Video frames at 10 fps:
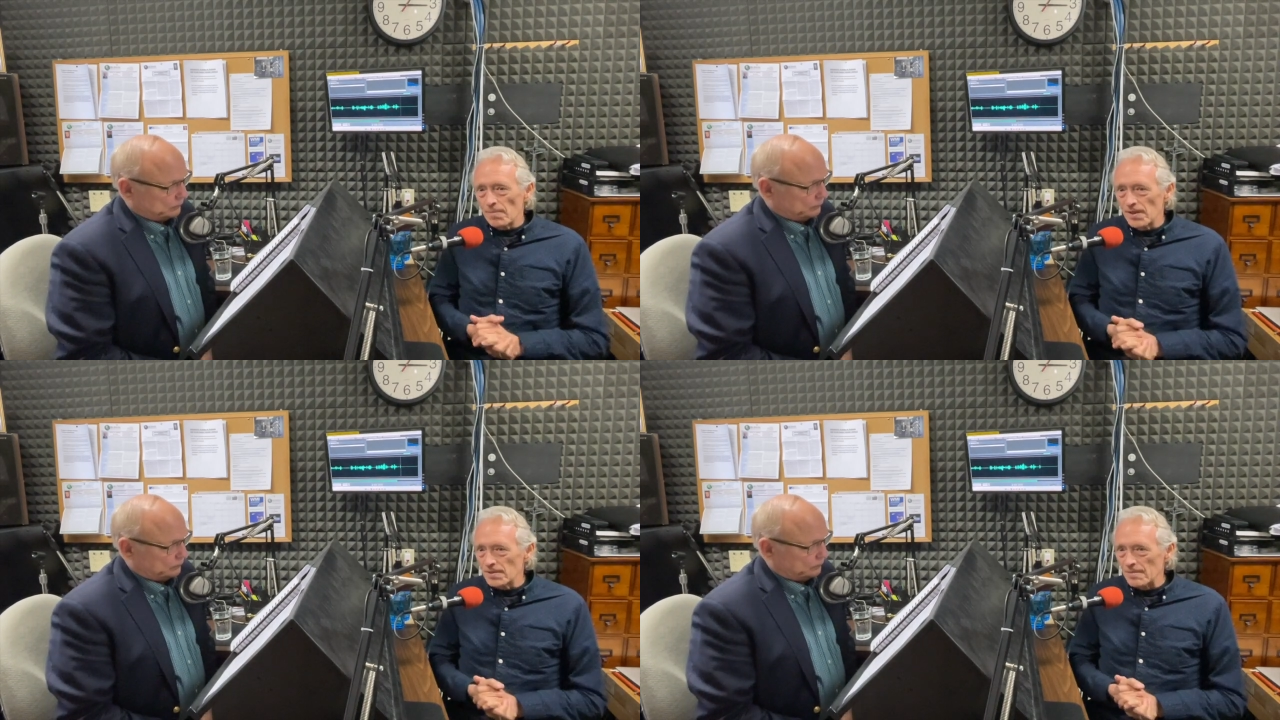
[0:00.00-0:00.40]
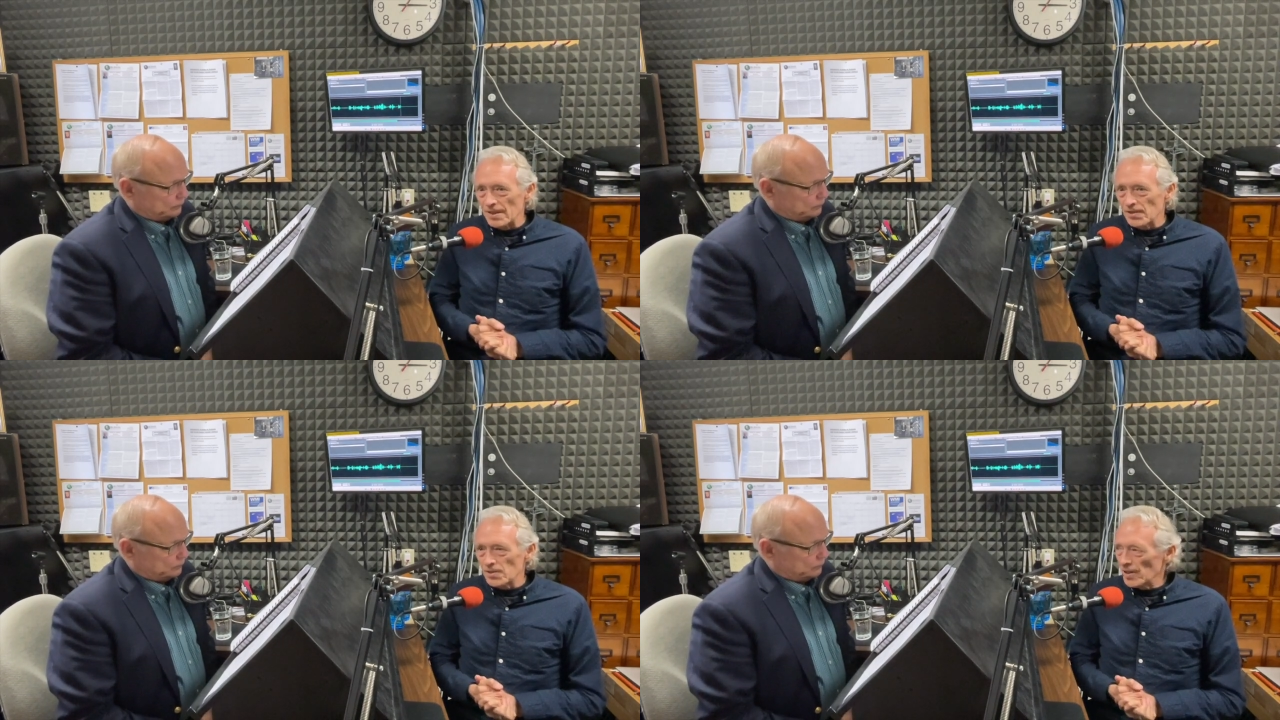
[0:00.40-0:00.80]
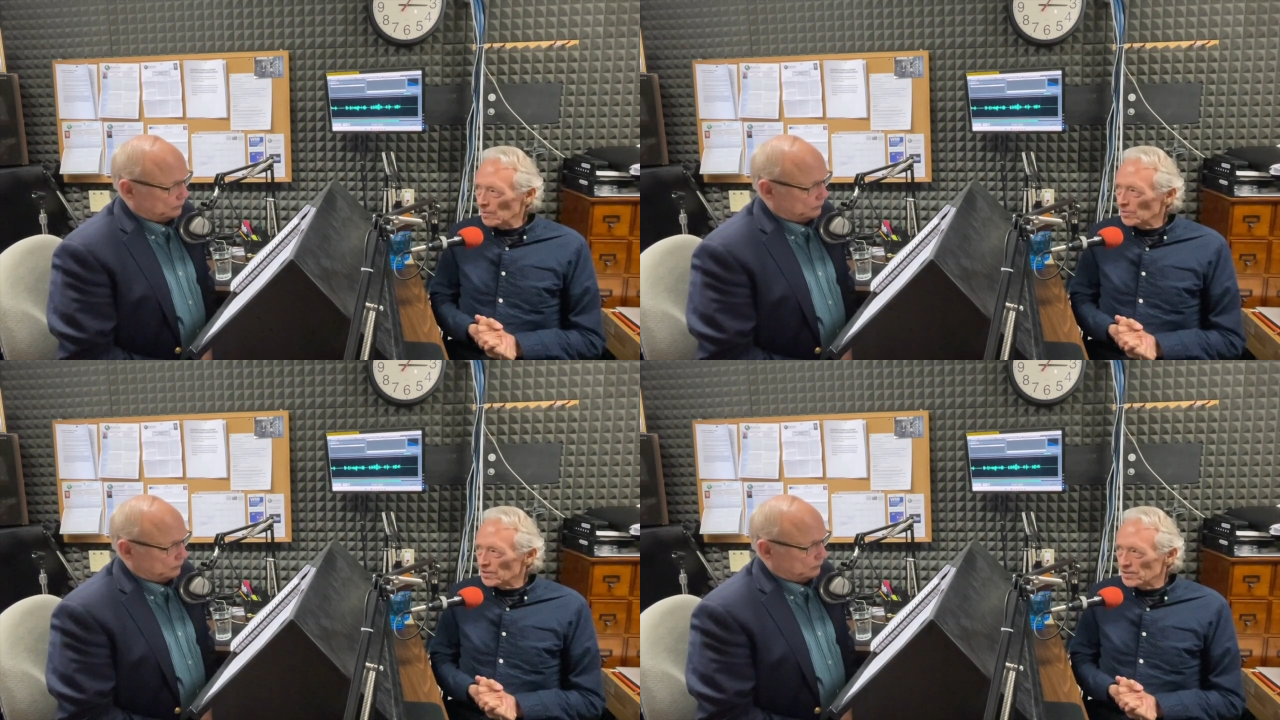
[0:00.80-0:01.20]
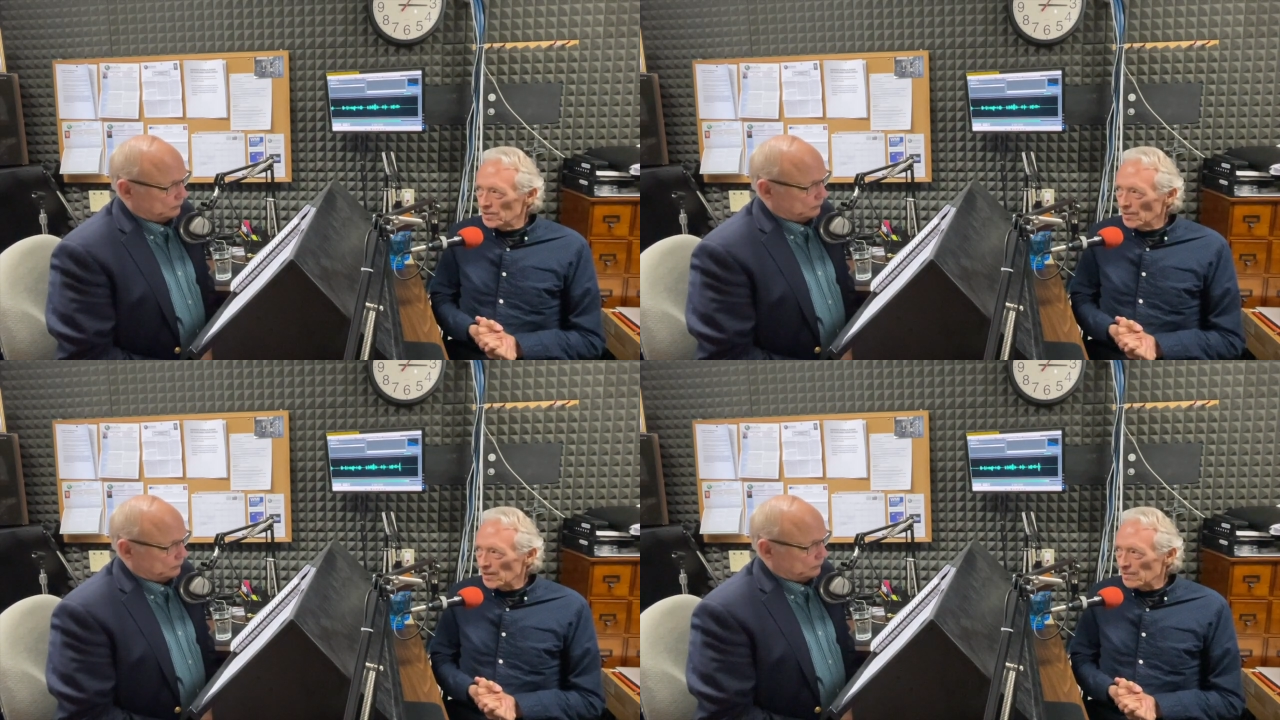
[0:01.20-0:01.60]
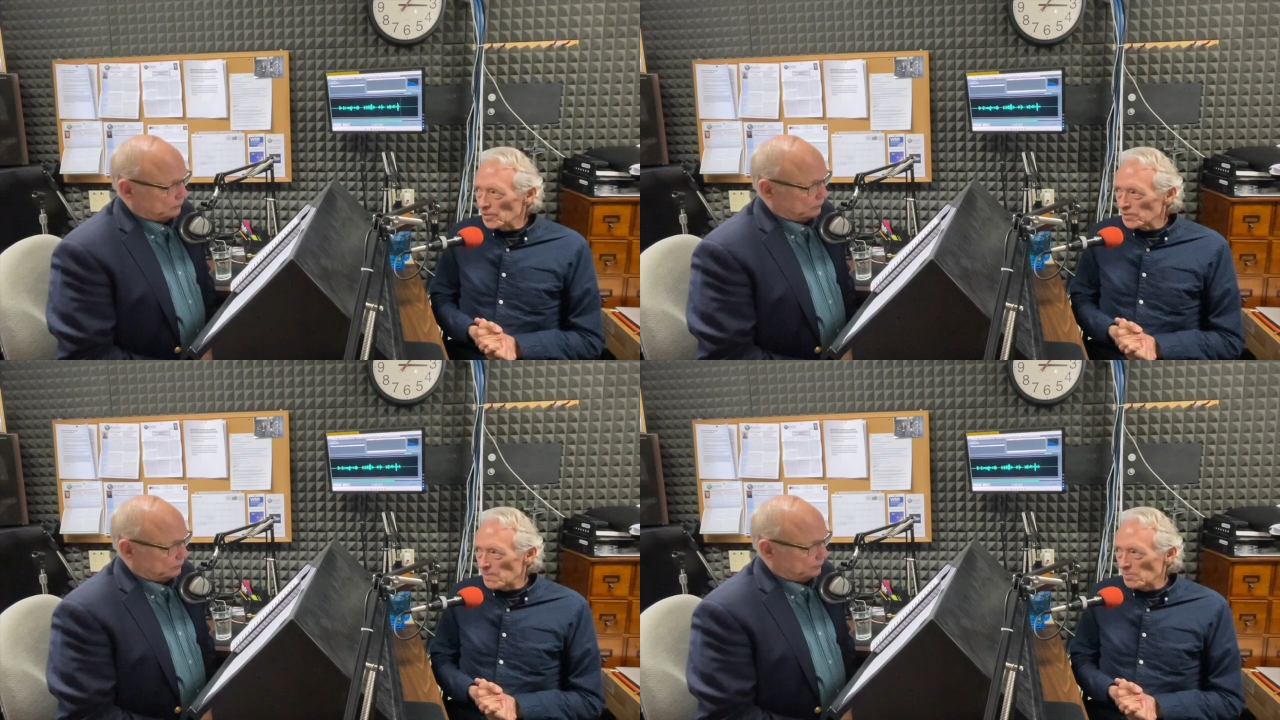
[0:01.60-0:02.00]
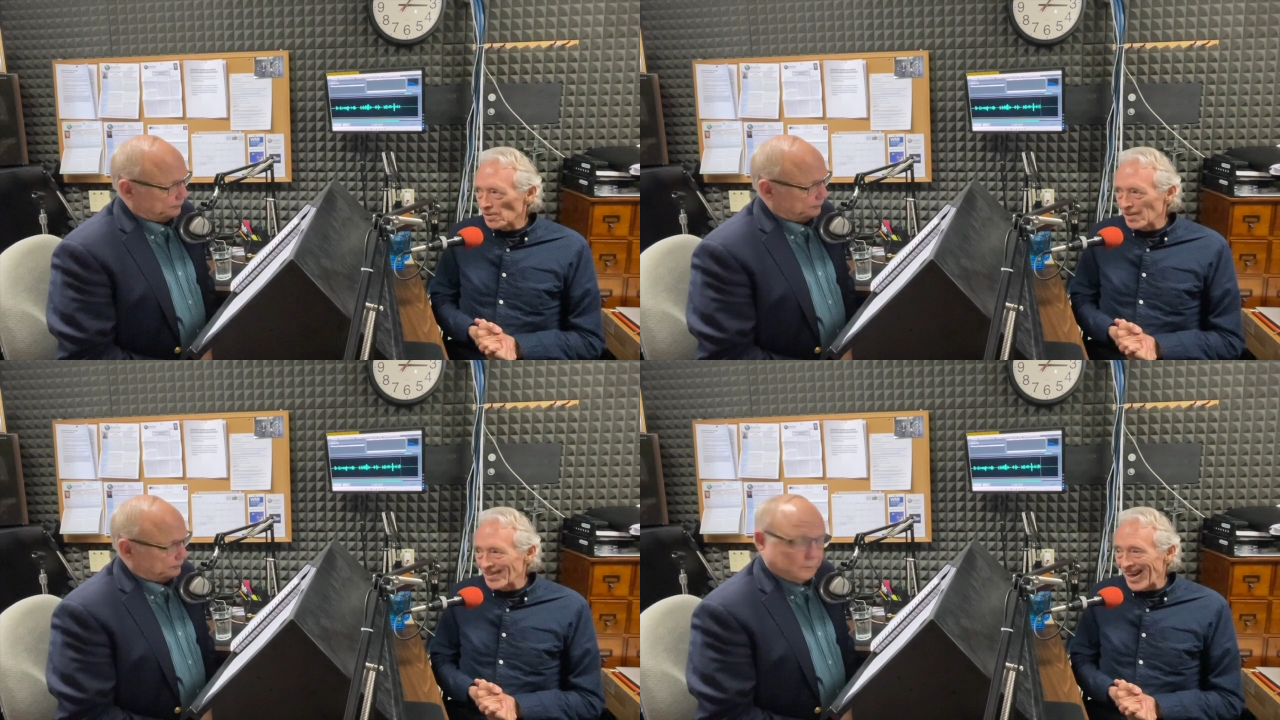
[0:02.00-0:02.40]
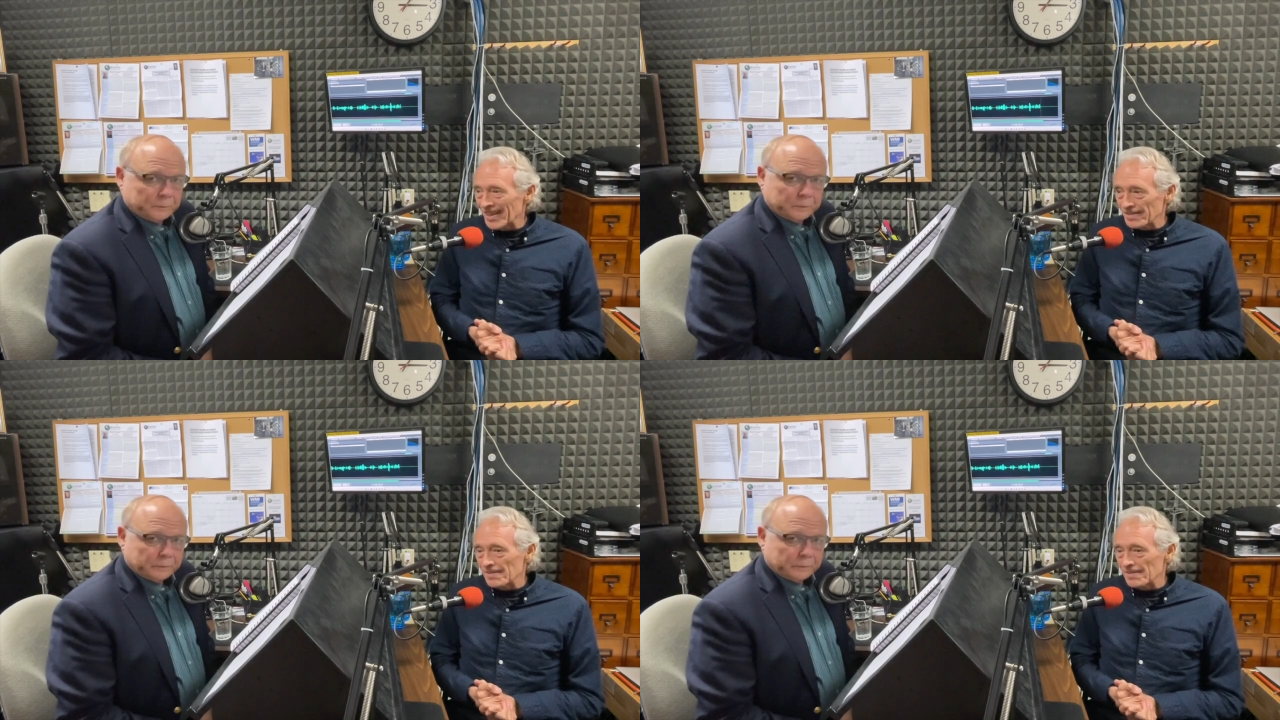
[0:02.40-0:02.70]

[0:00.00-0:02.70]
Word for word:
Speaker 1: doesn't mean that you're able to do it. And most people are not